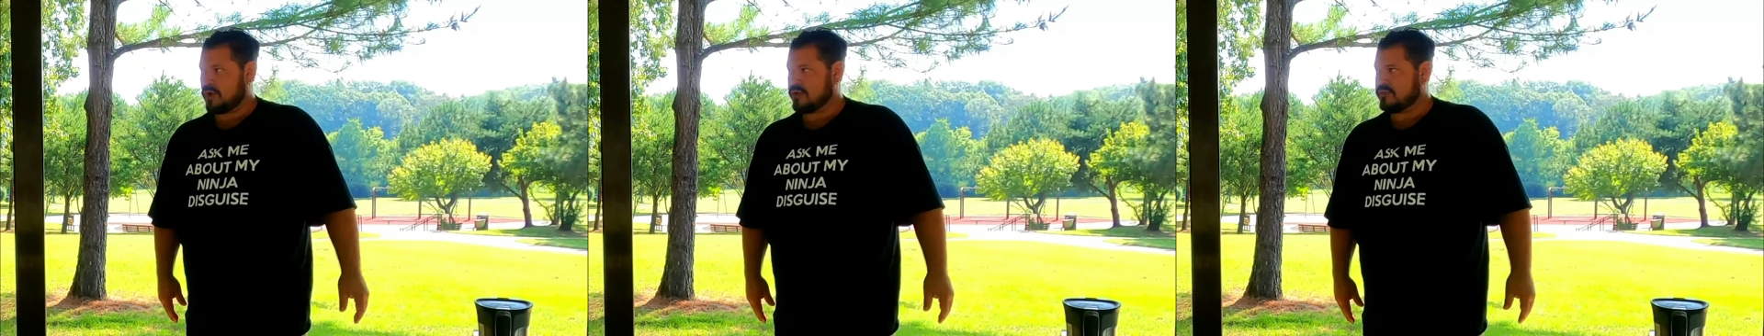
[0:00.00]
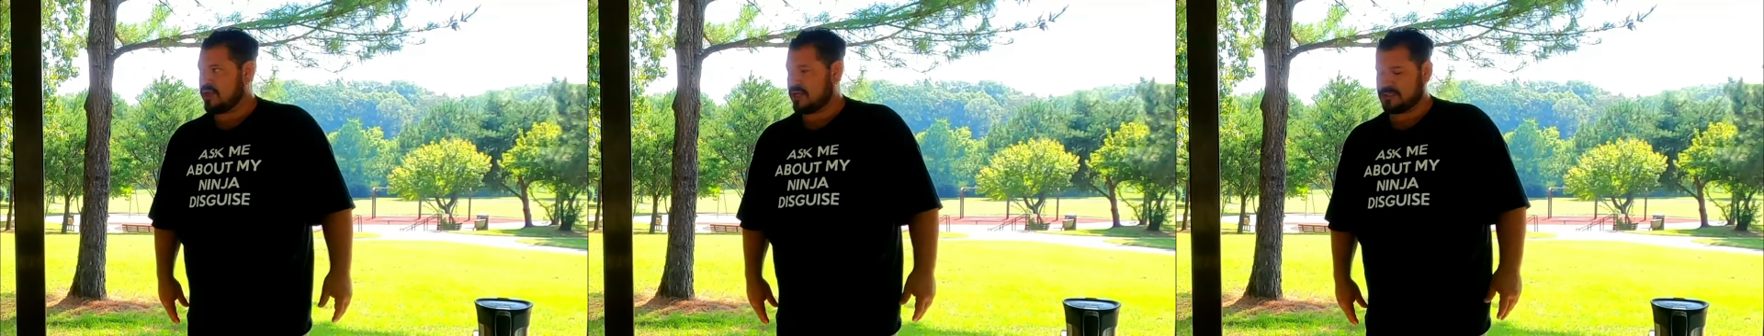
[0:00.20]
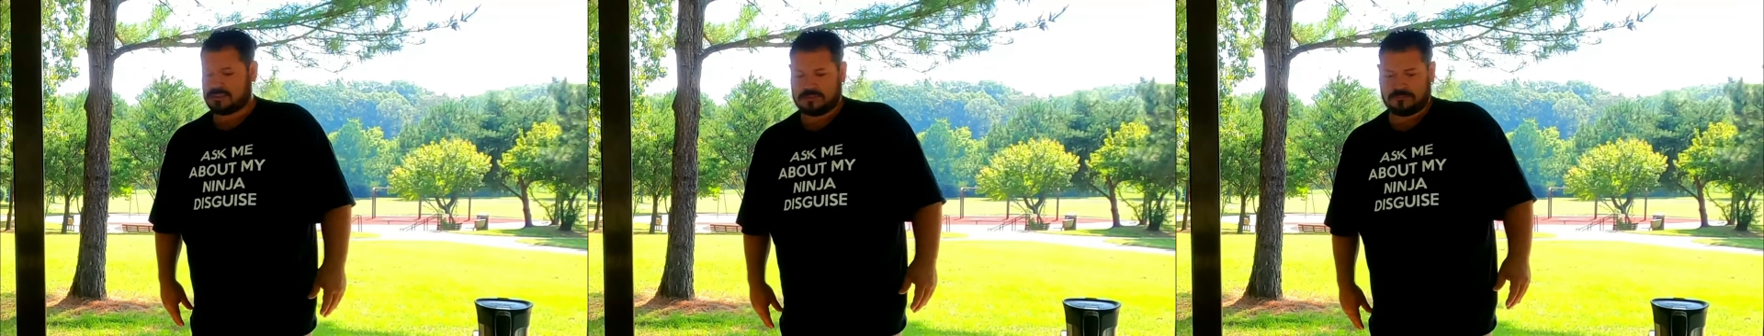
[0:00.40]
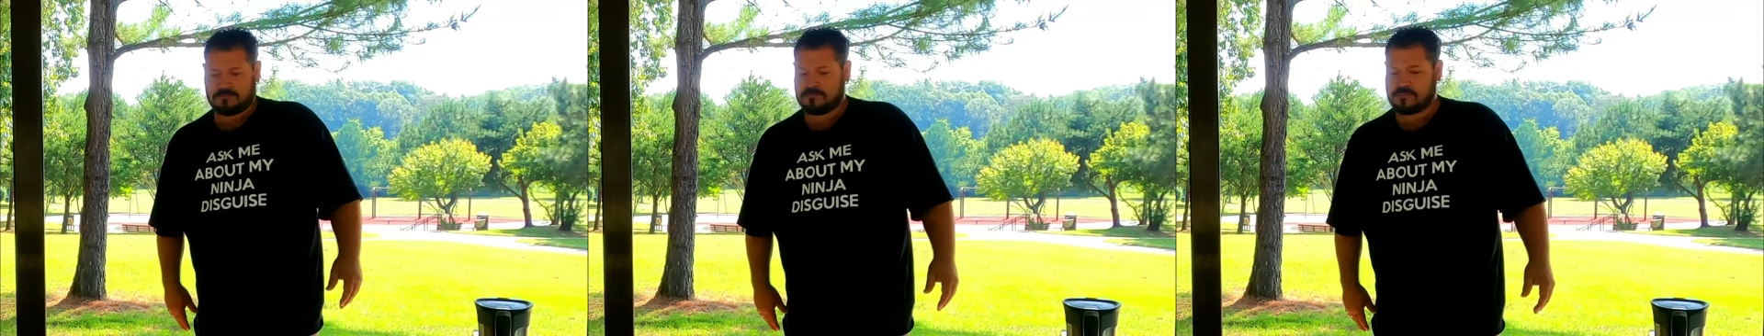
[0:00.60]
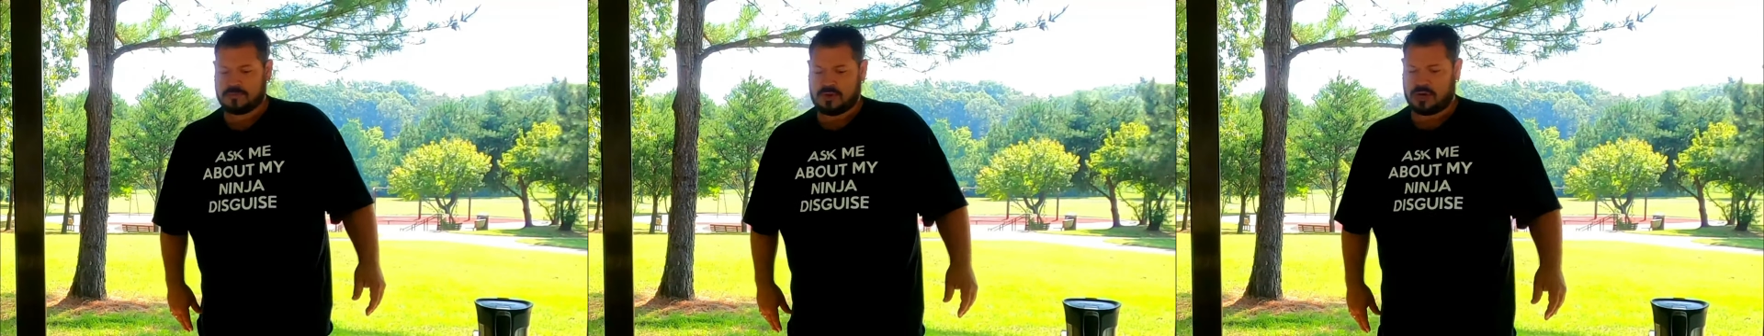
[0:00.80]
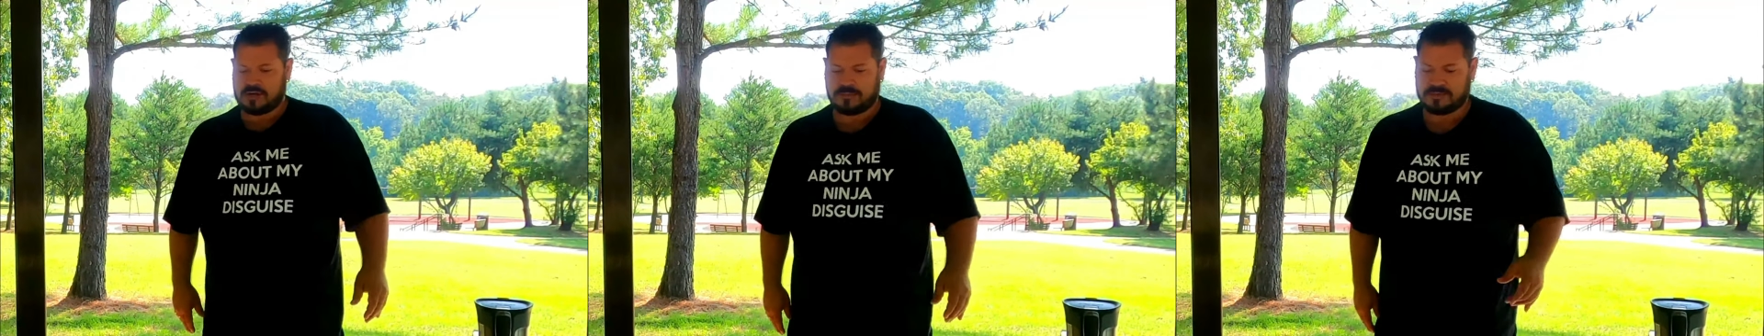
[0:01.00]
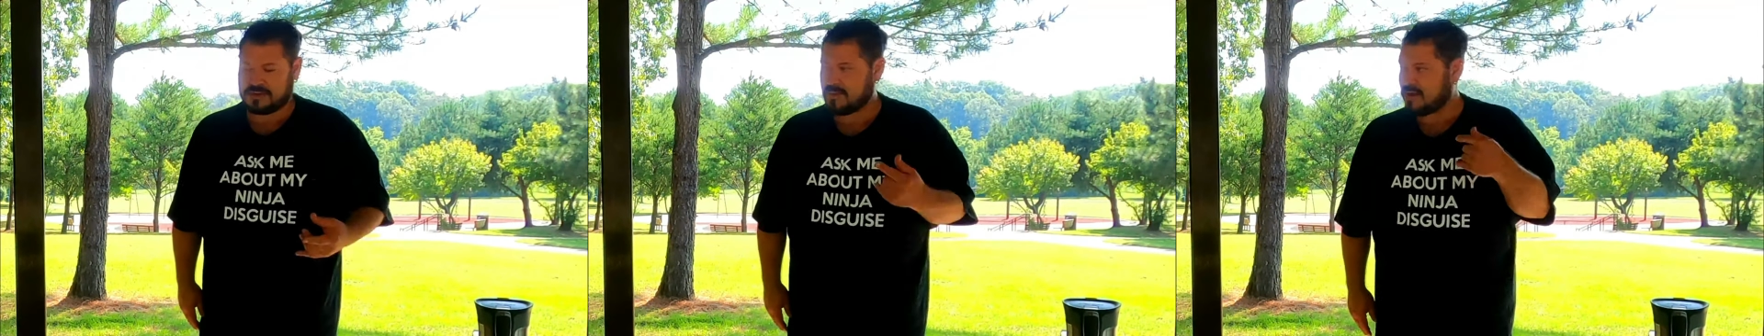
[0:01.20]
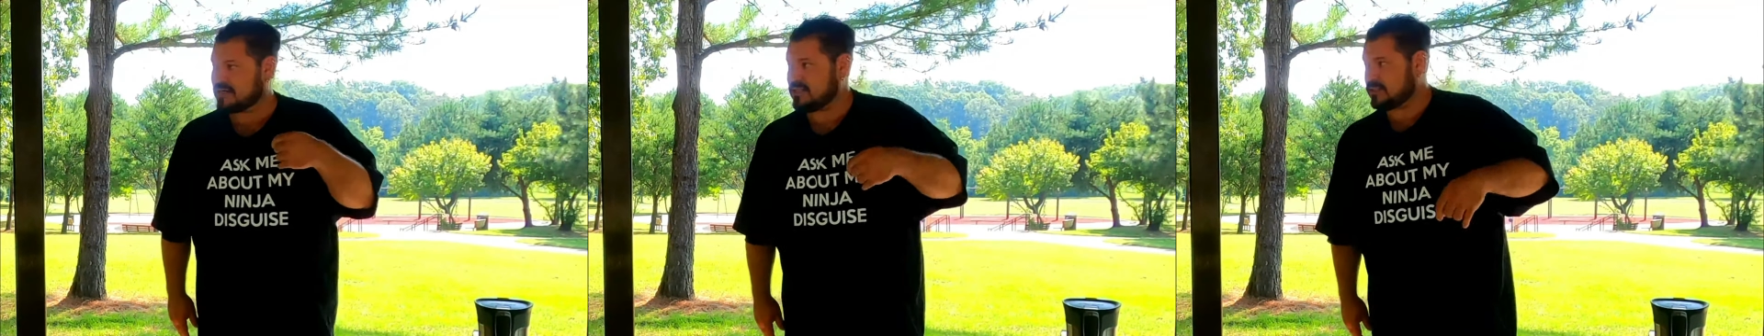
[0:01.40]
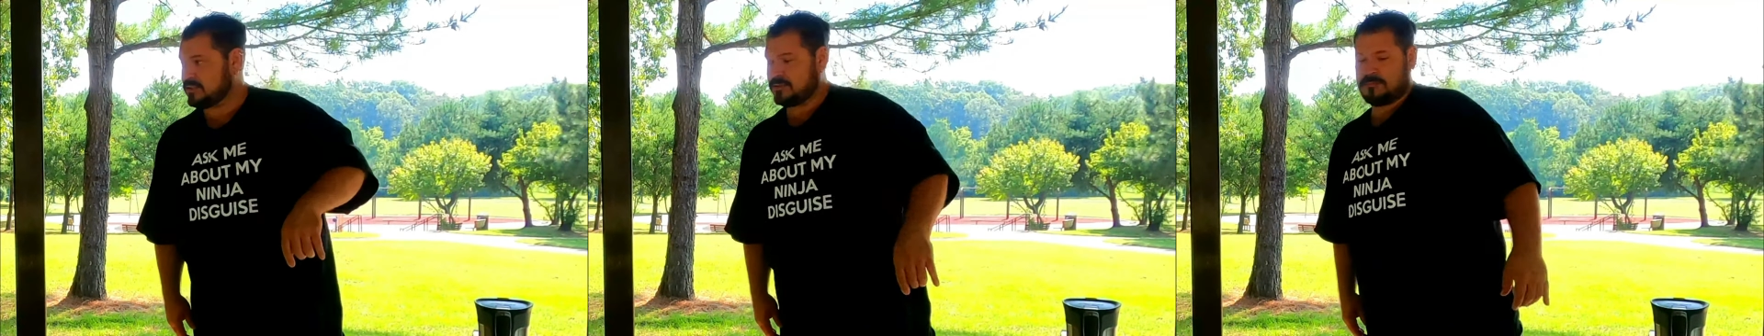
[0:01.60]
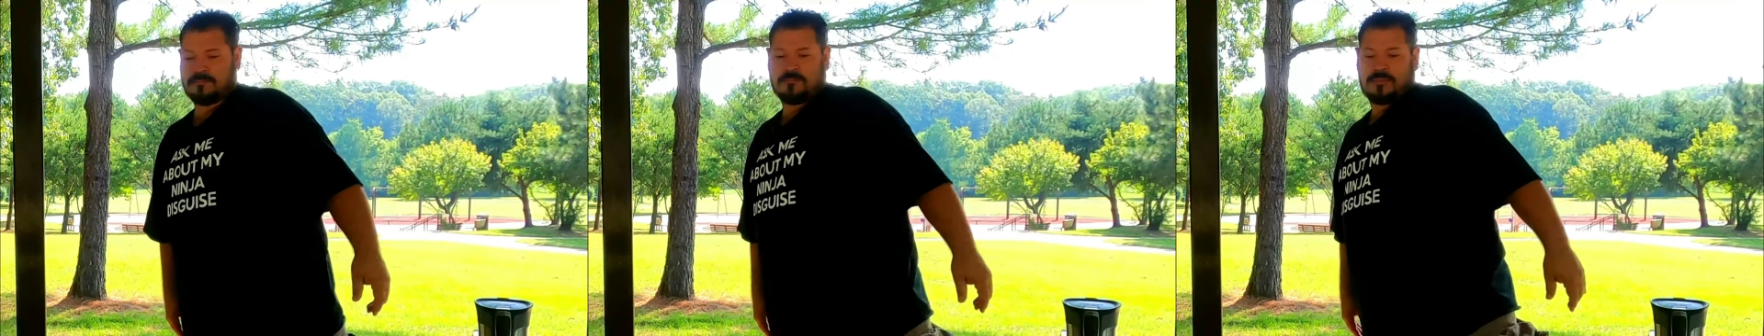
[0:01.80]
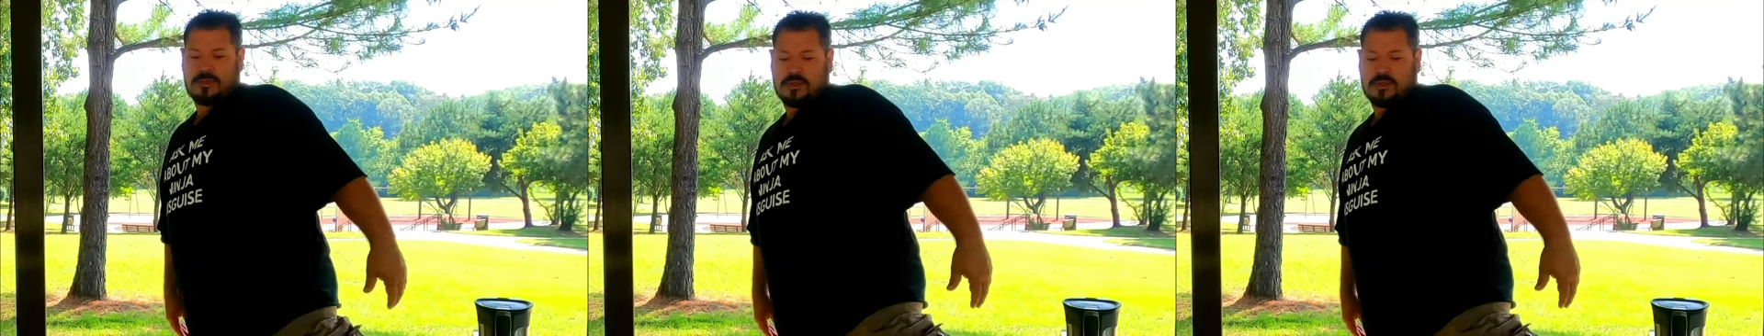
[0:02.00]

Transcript: All right. Thanks. All right. Let me get back to this.